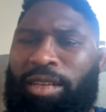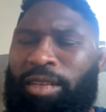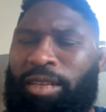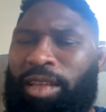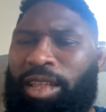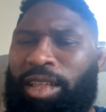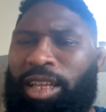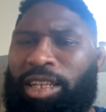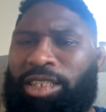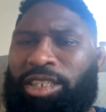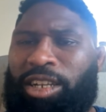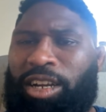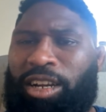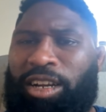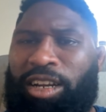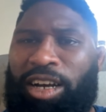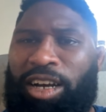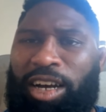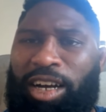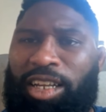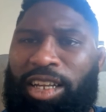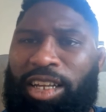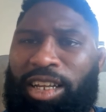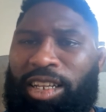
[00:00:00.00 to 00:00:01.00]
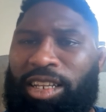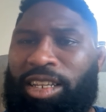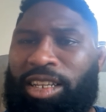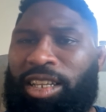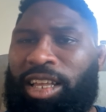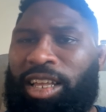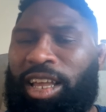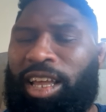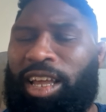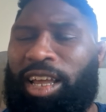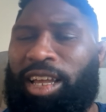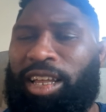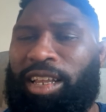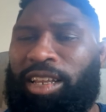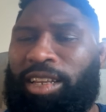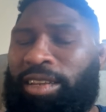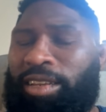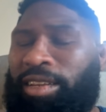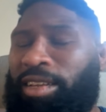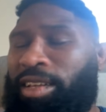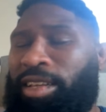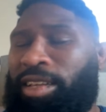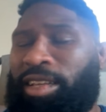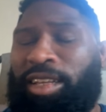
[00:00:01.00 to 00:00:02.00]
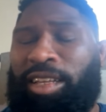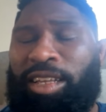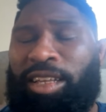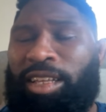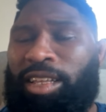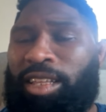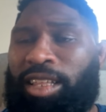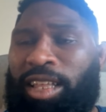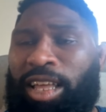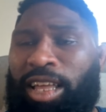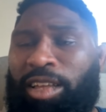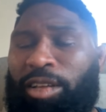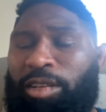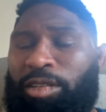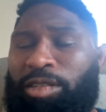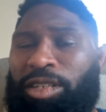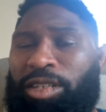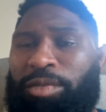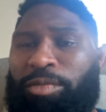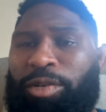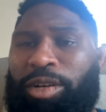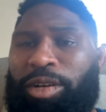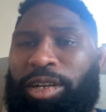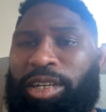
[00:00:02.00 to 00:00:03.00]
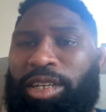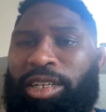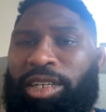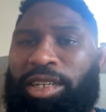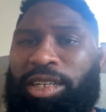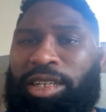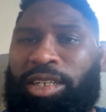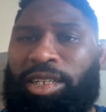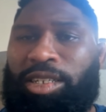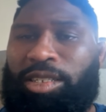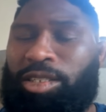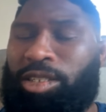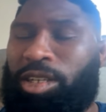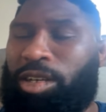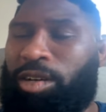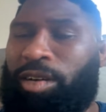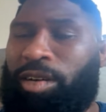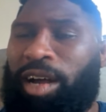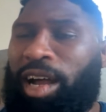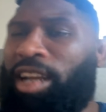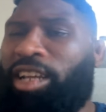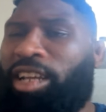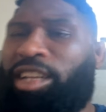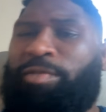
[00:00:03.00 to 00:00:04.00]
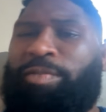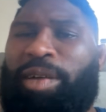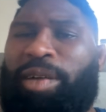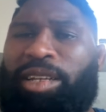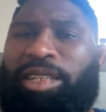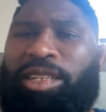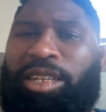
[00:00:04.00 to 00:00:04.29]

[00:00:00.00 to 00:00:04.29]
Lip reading: They start hucking, and they usually break. So I expect